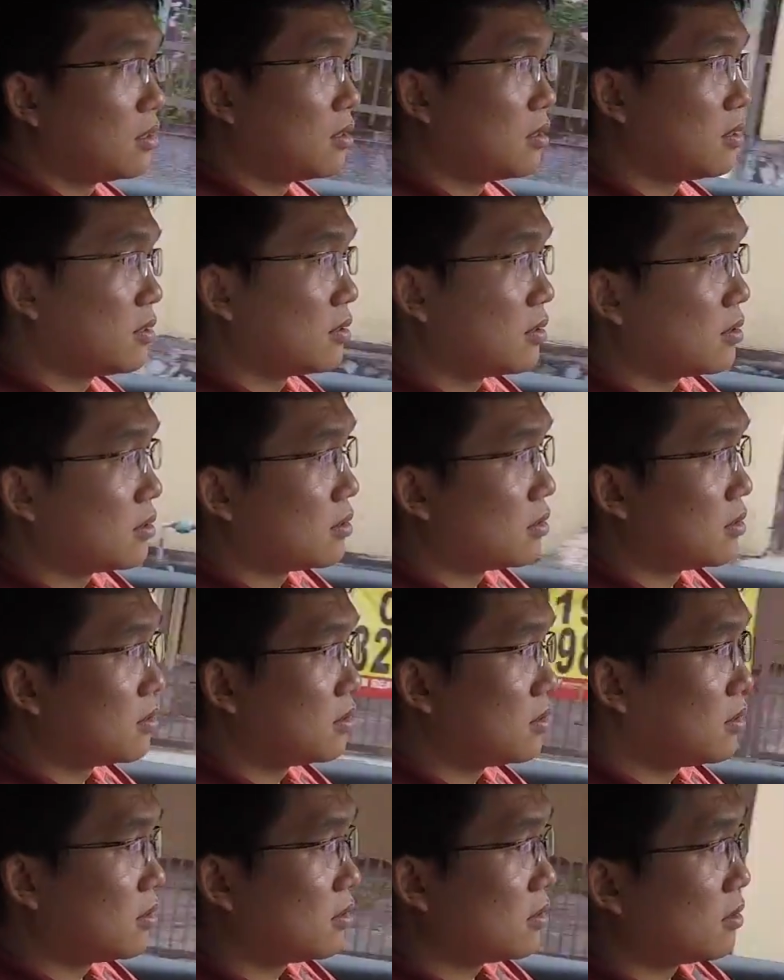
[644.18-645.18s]
And I think if
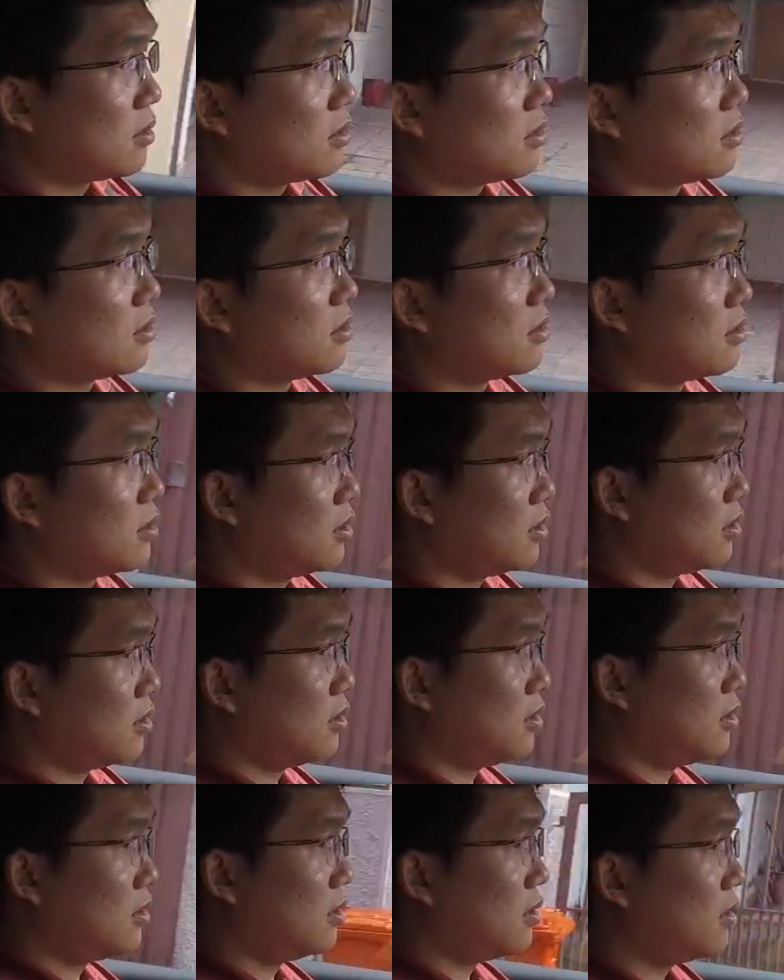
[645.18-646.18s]
you stay in
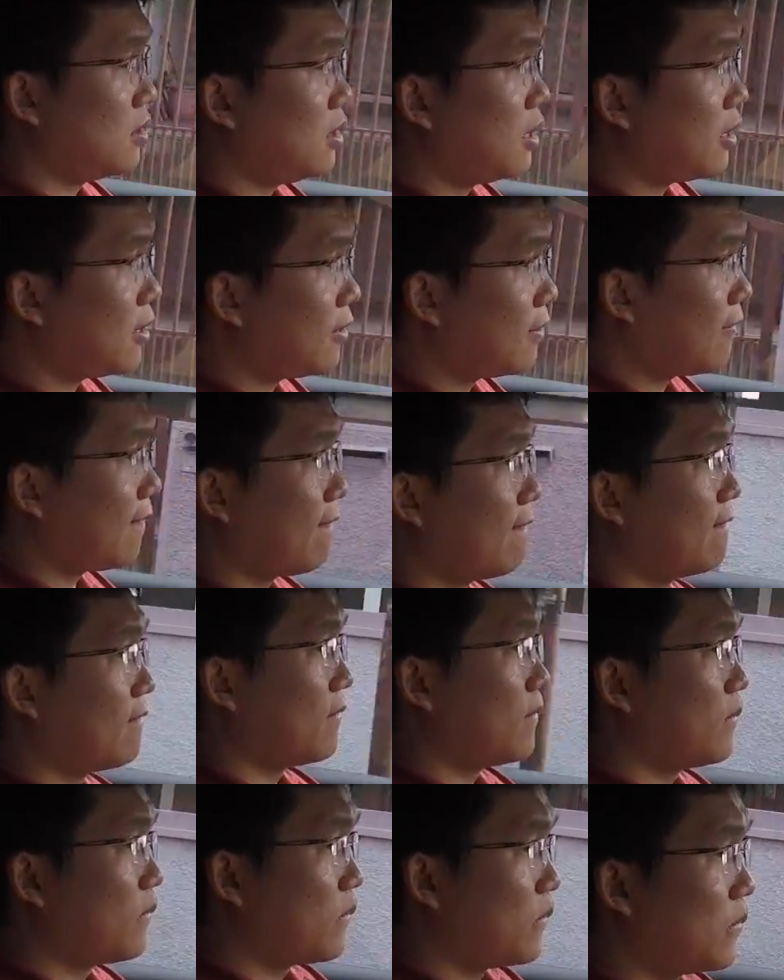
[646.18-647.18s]
PJ
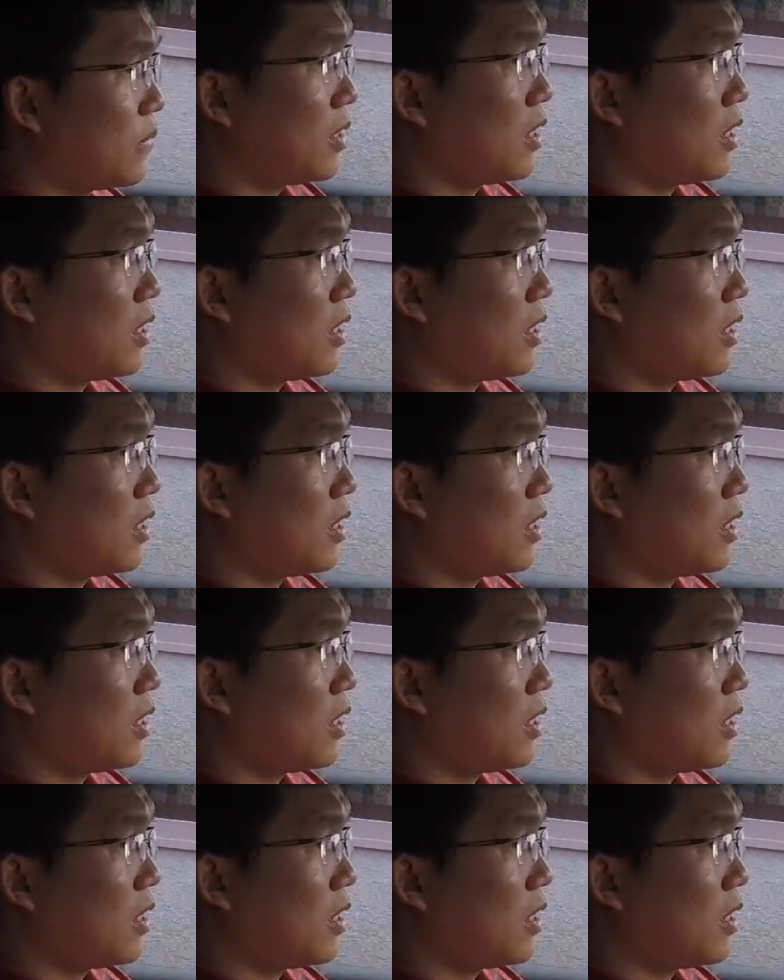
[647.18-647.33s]
area,